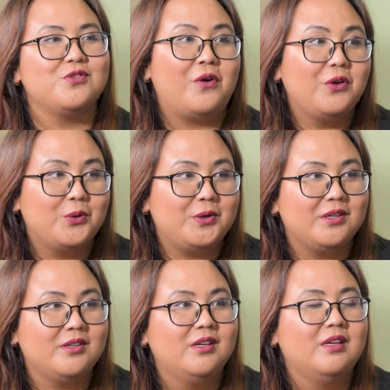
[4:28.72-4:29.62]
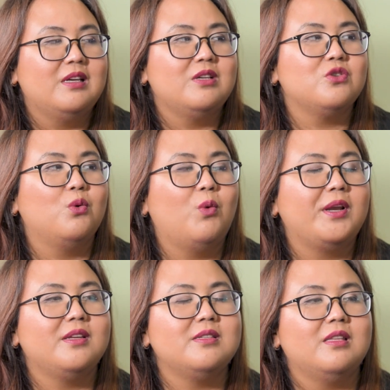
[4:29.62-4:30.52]
followed it. So
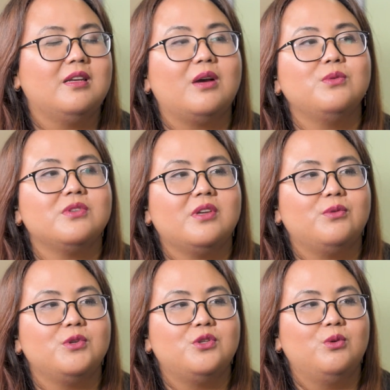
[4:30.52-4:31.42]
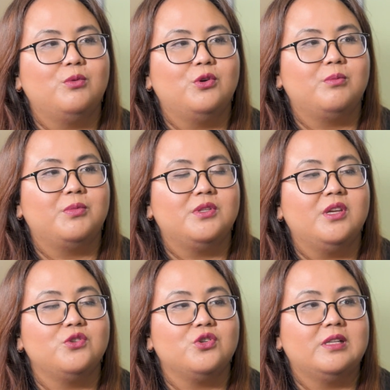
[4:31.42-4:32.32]
what is the downside risk you could
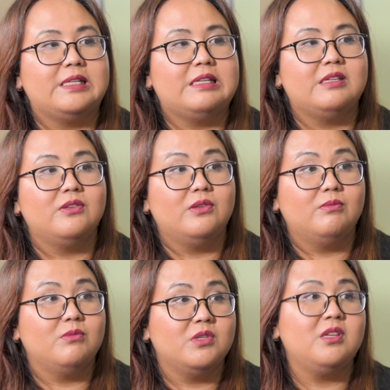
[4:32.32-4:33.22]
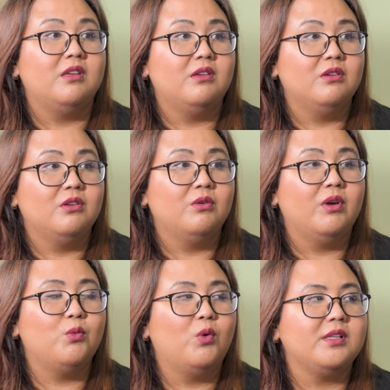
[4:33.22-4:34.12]
potentially see?
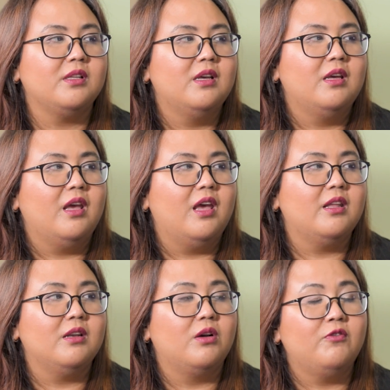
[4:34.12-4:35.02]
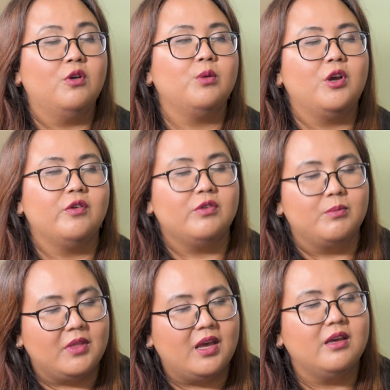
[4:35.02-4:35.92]
And following on
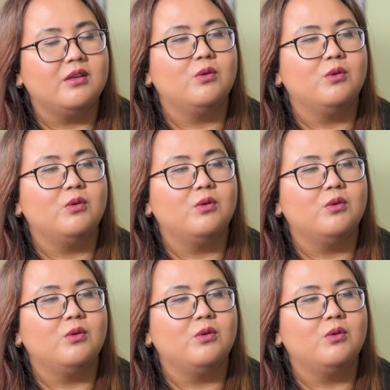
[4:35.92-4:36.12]
from that,